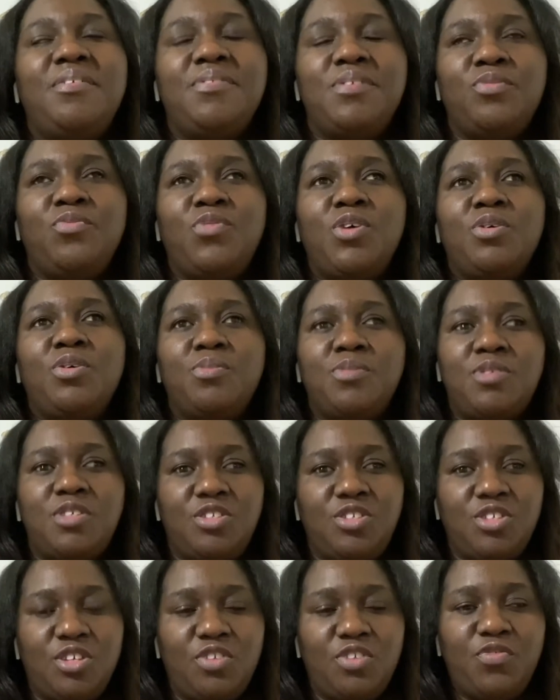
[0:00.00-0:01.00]
welcome to
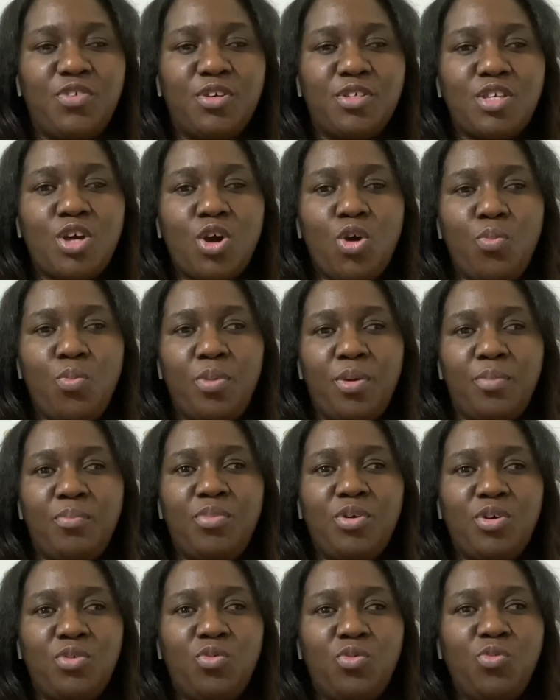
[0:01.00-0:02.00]
Jennifer's Open
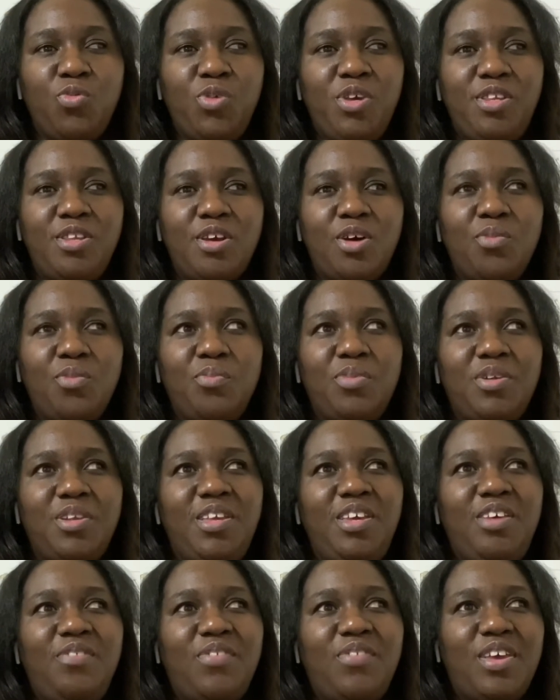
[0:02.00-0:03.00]
Book, where we don't
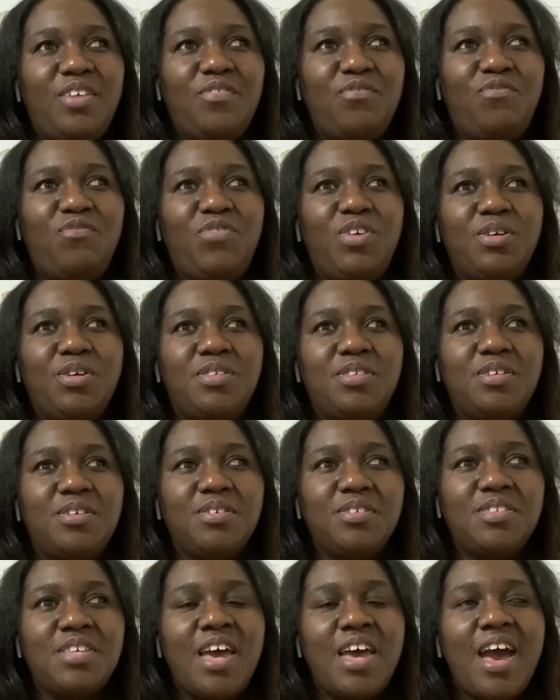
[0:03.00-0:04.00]
believe in
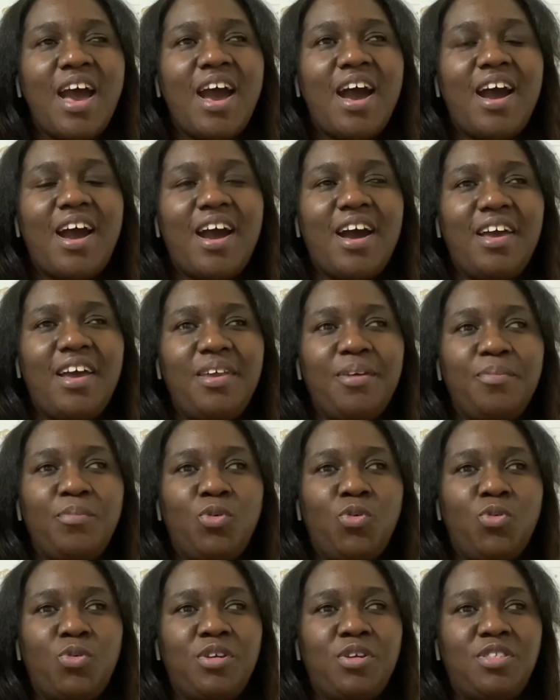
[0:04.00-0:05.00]
filters. I am
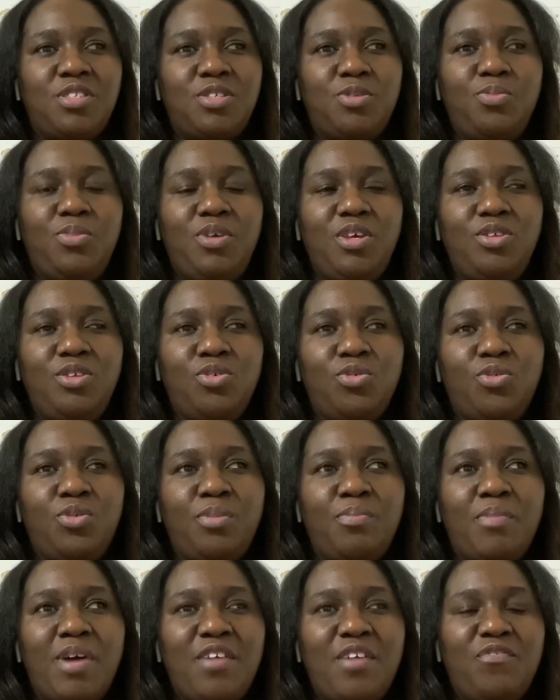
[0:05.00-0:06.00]
going to be doing
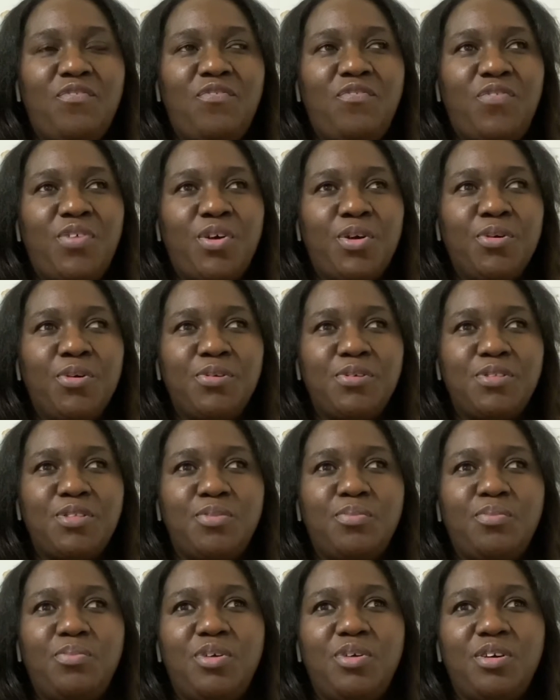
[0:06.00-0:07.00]
my
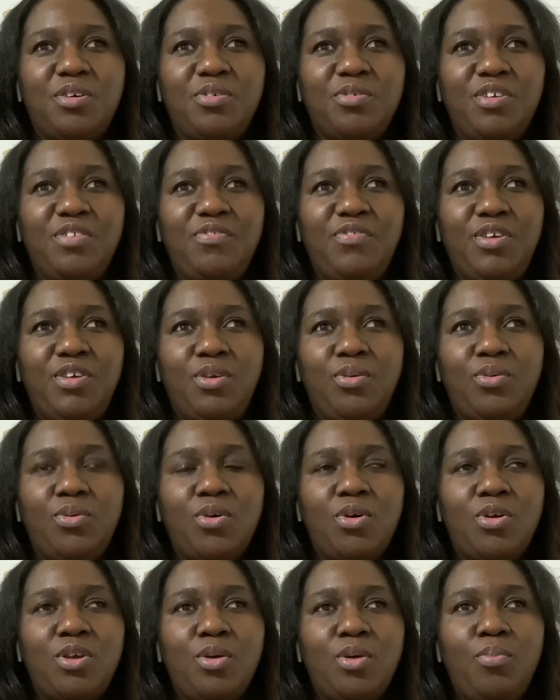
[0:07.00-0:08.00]
first book review
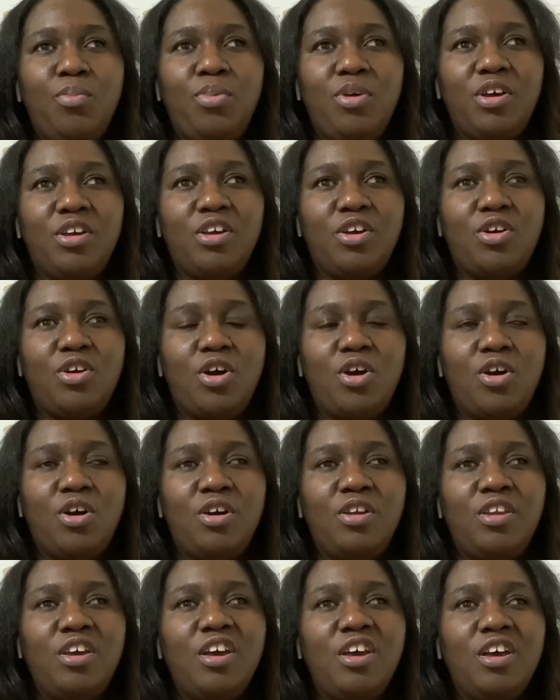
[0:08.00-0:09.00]
on a book
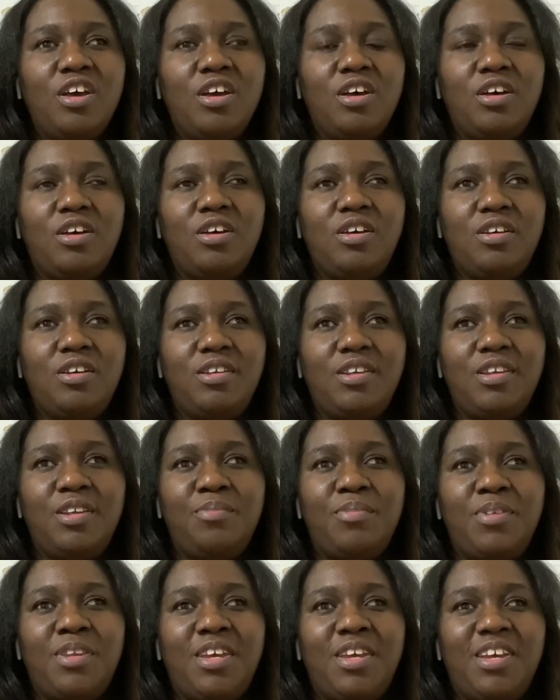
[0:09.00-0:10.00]
called Hood
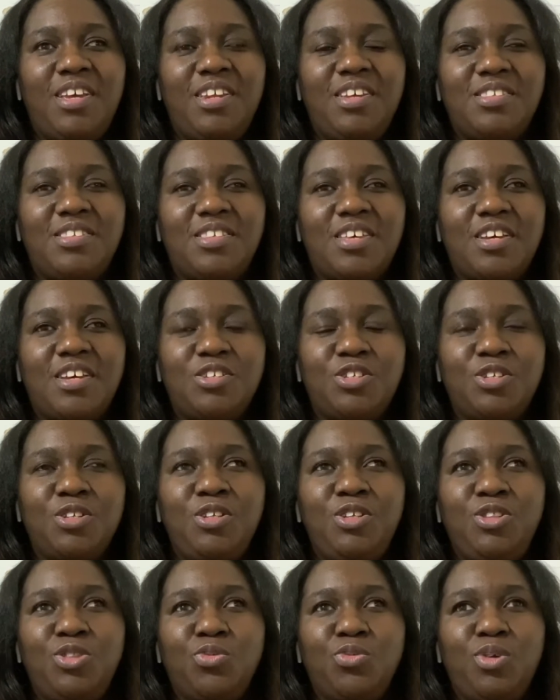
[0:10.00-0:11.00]
Lemonade. It's actually
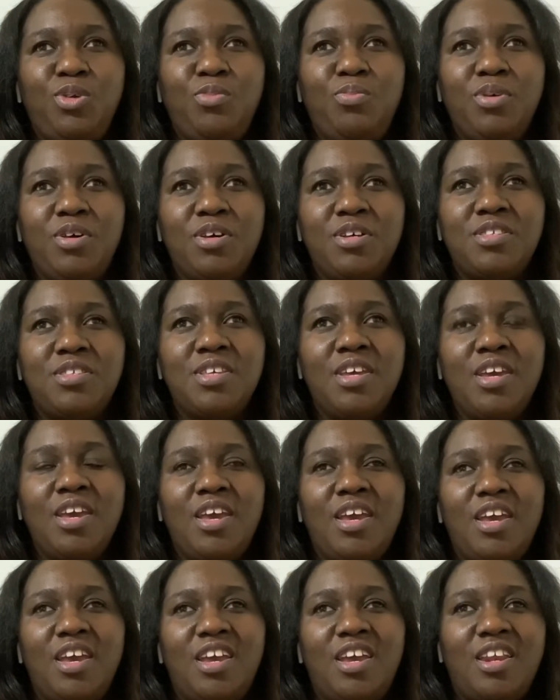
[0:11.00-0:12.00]
3 books,
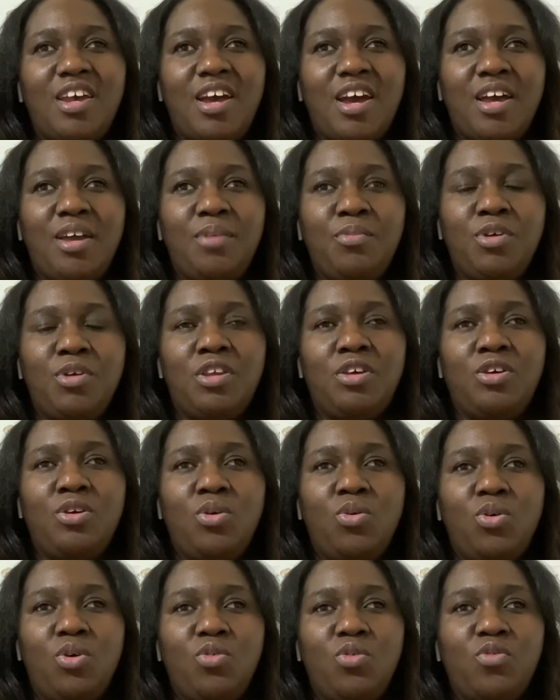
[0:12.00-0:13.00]
and I am going to go
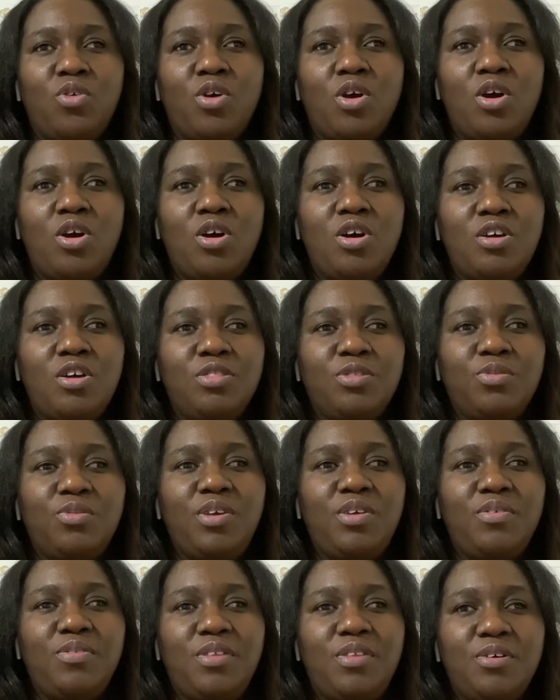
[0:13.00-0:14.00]
over all 3
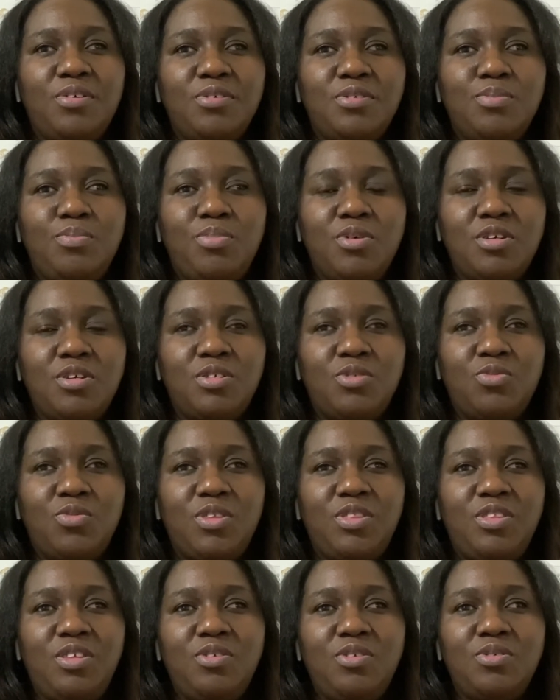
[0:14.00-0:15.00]
of those books
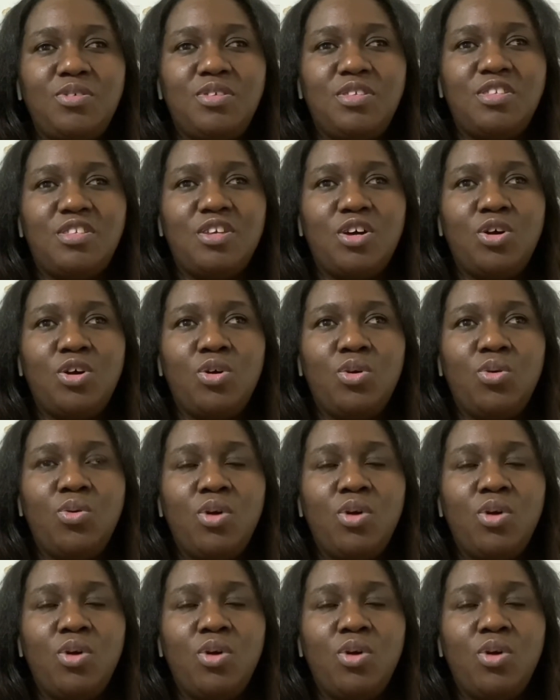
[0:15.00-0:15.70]
with you. So